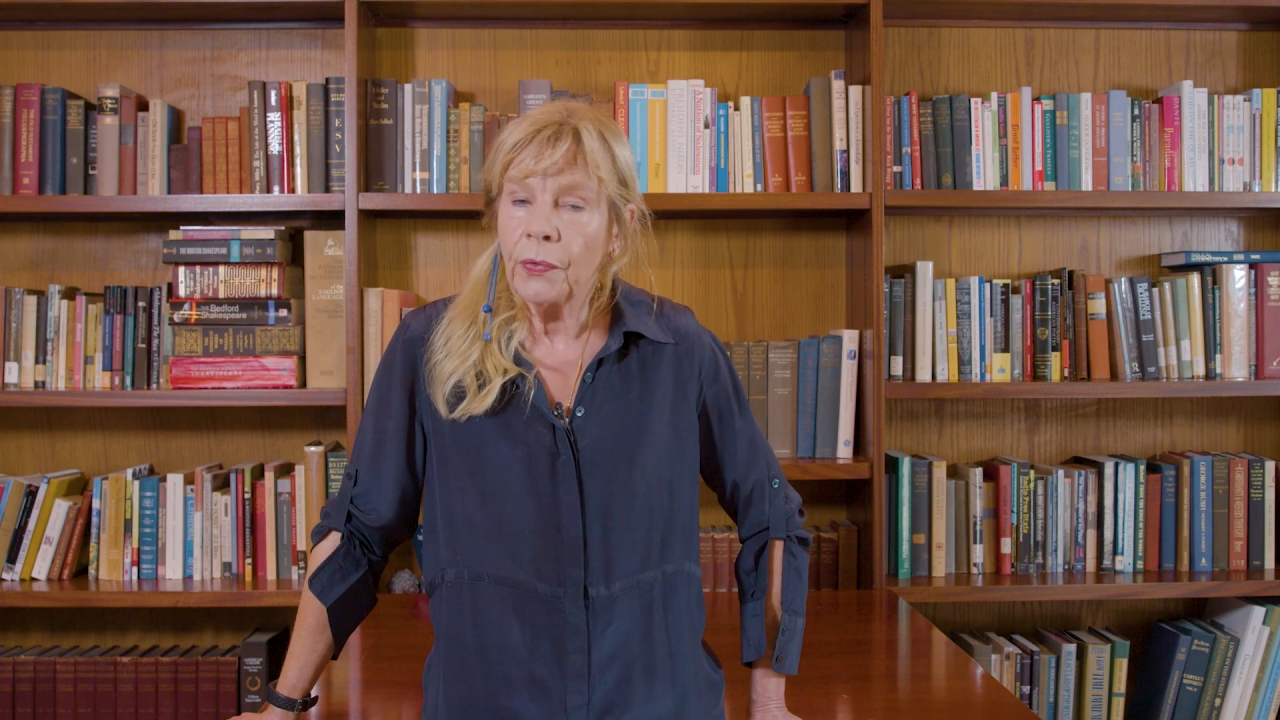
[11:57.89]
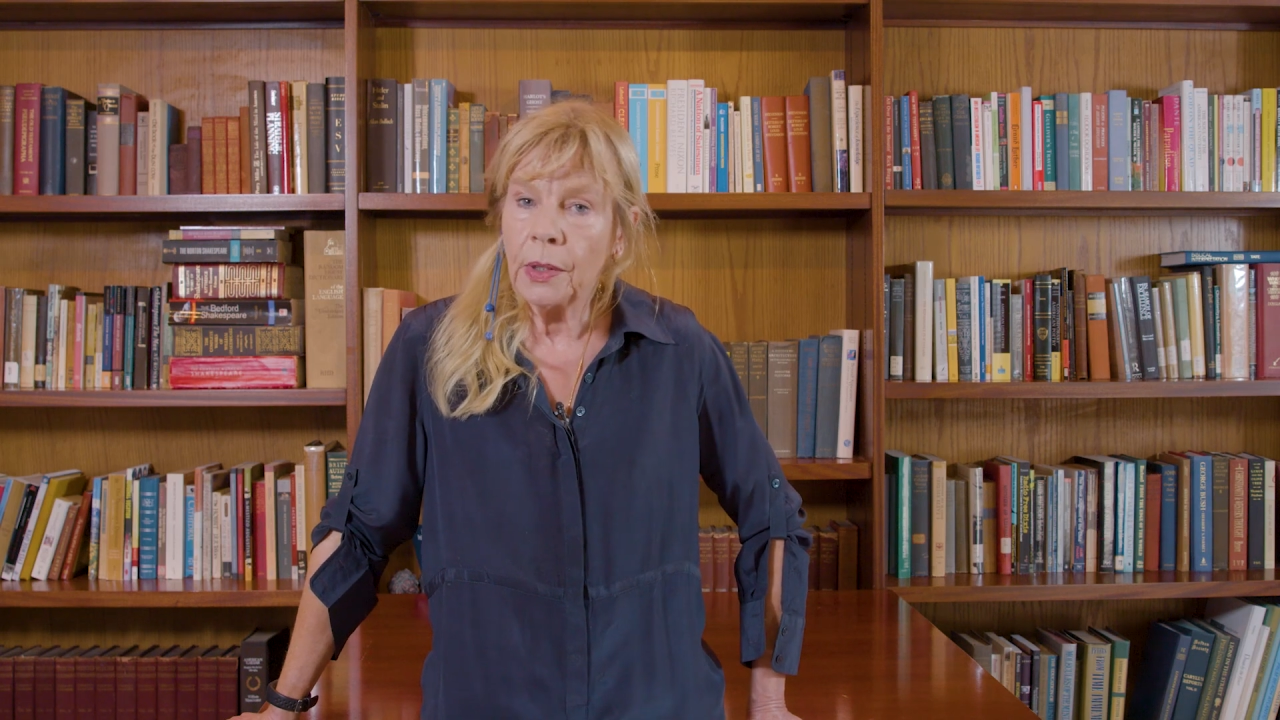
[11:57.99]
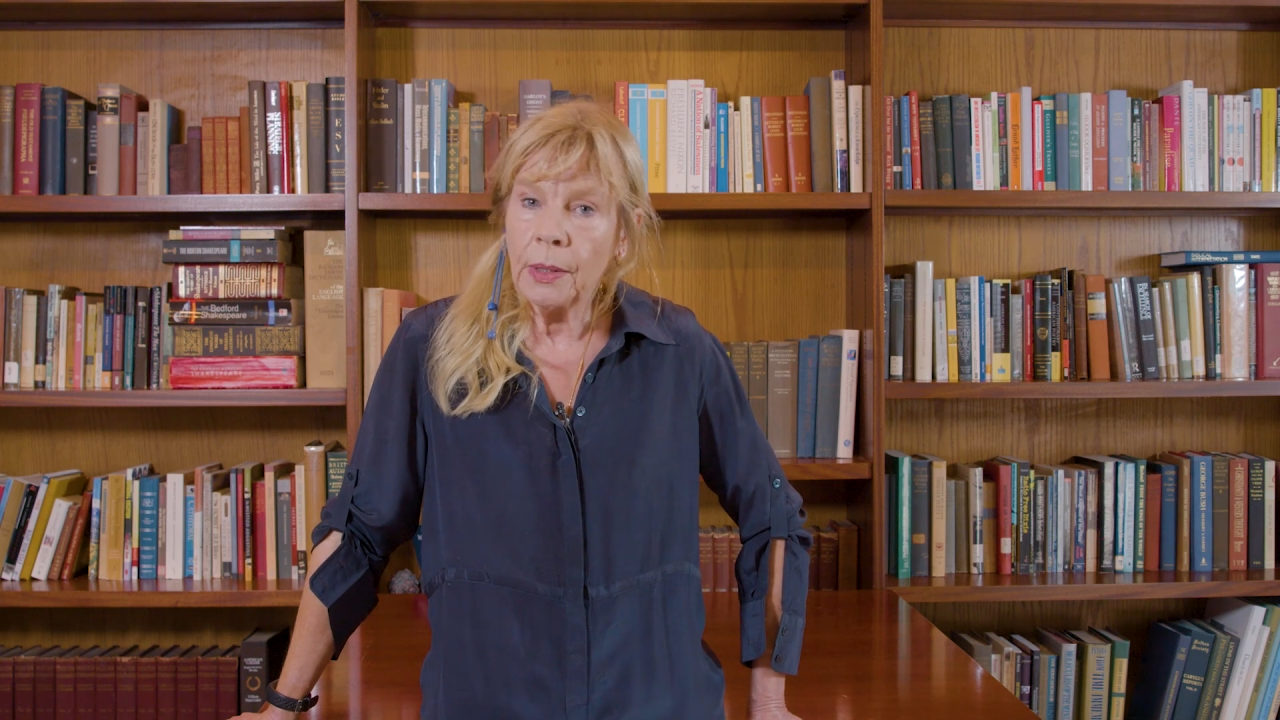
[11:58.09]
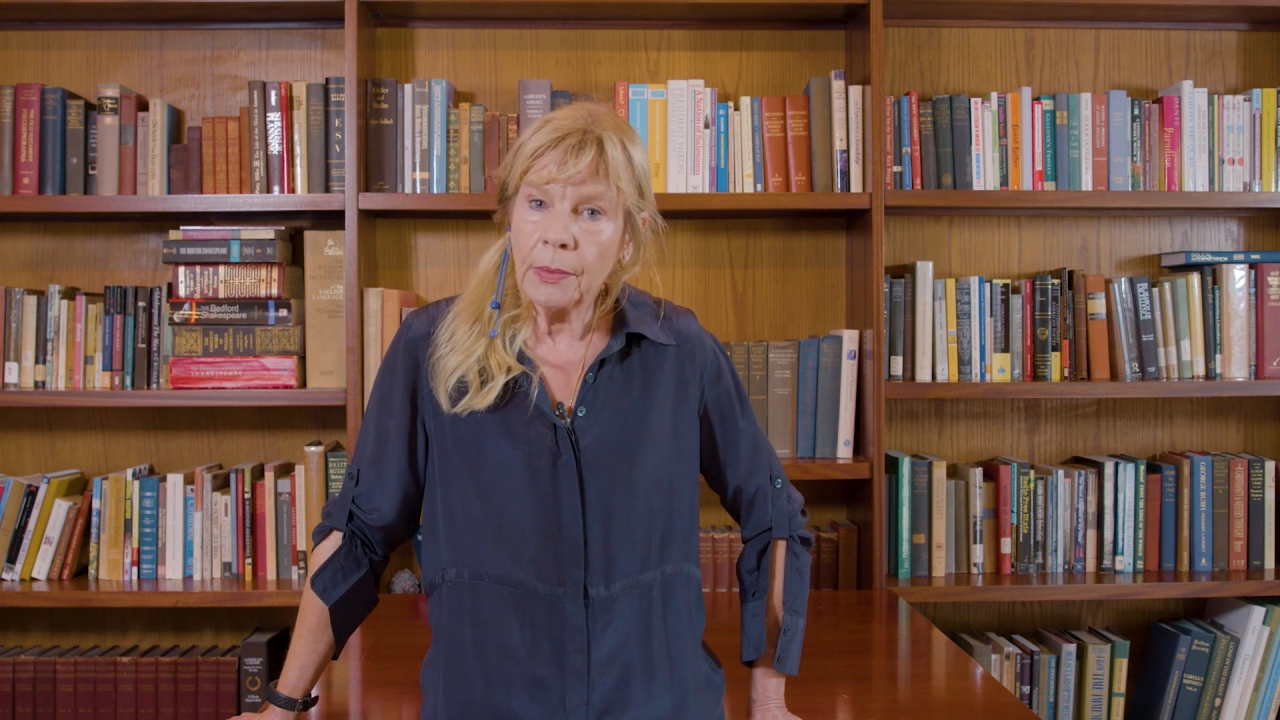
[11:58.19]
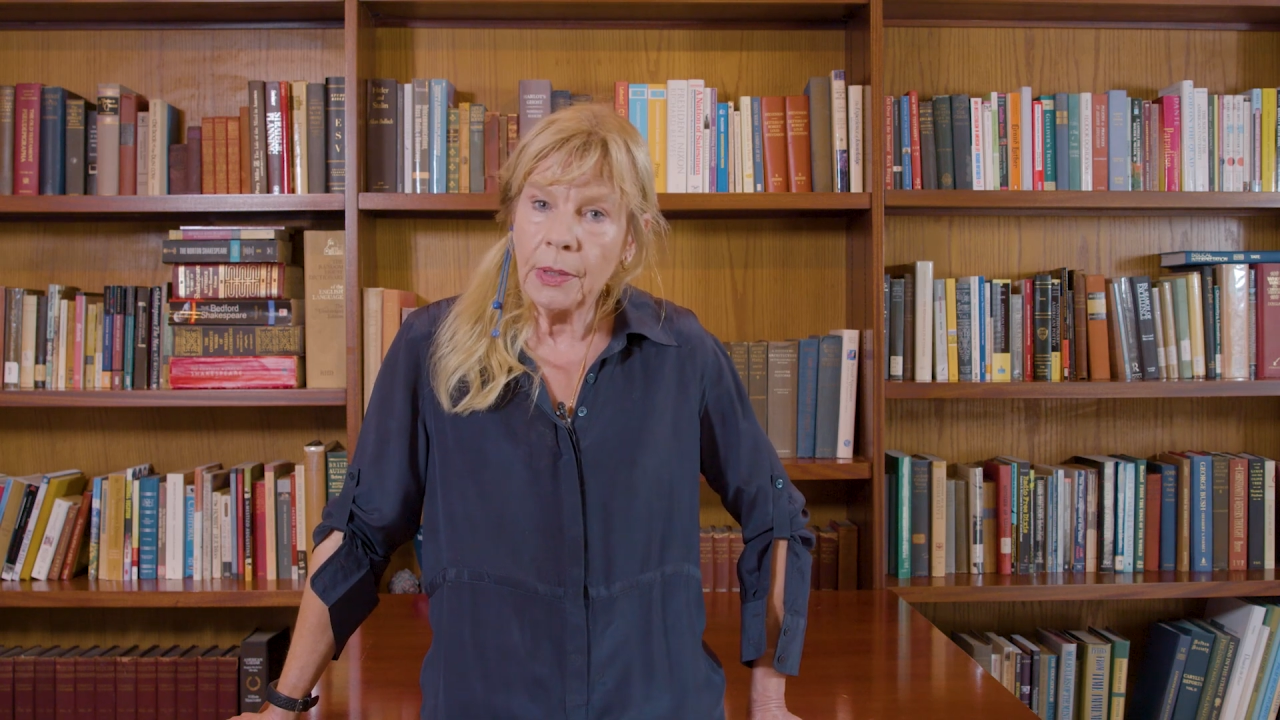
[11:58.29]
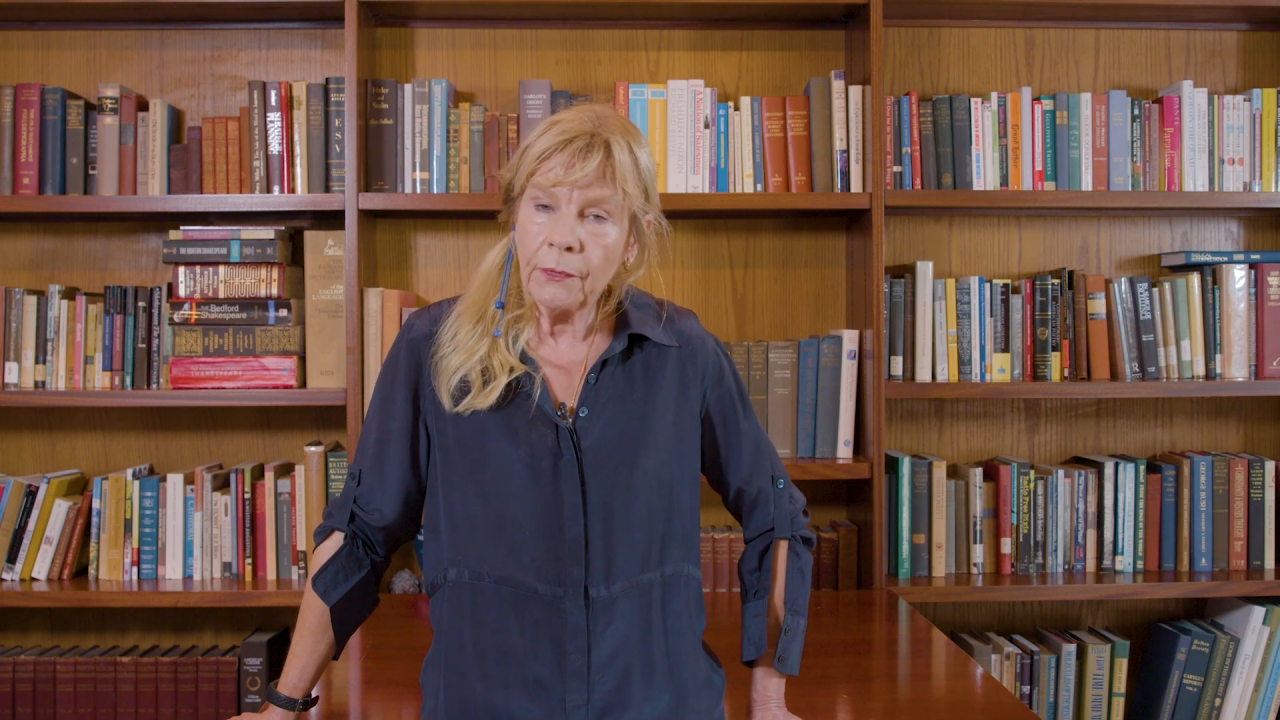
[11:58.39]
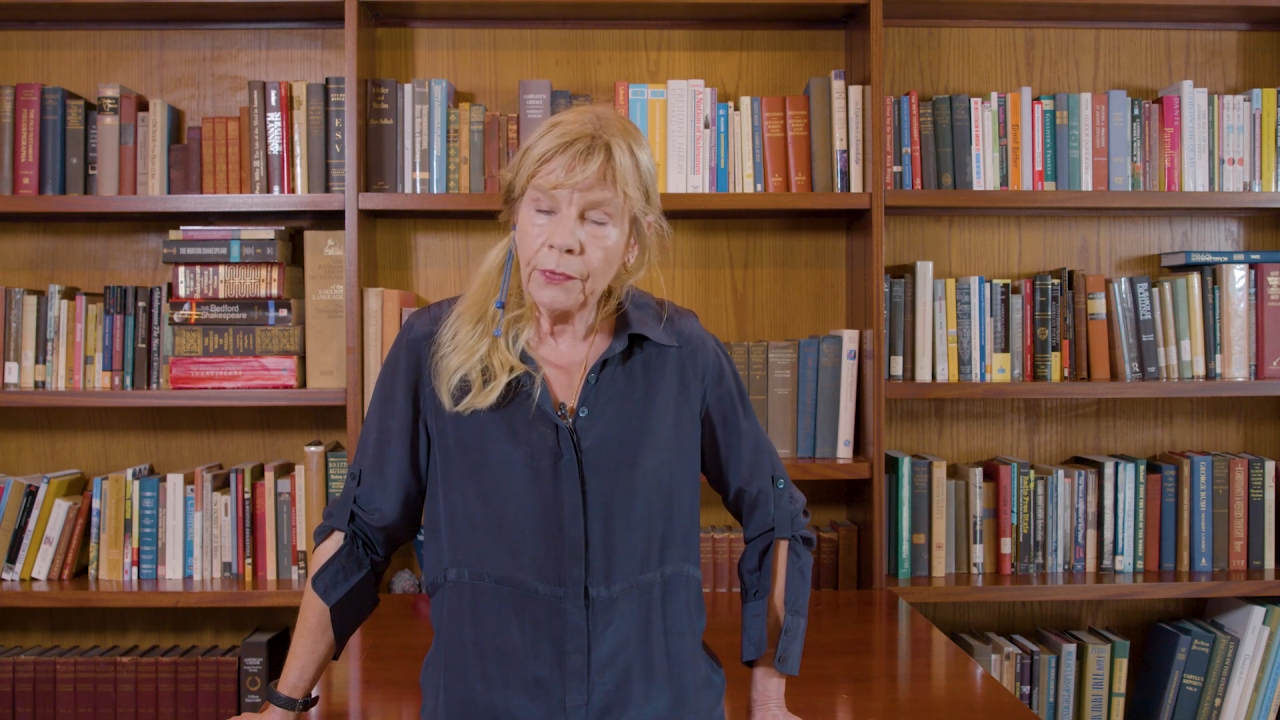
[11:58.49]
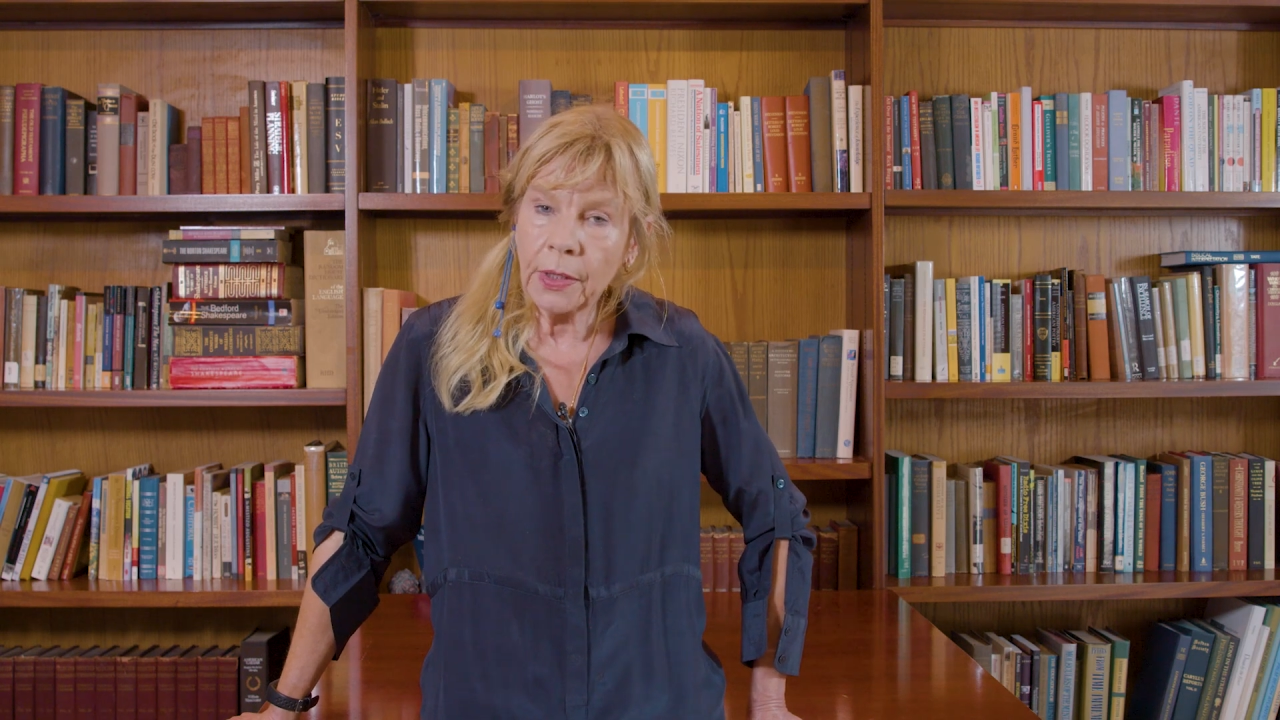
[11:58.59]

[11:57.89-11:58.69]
if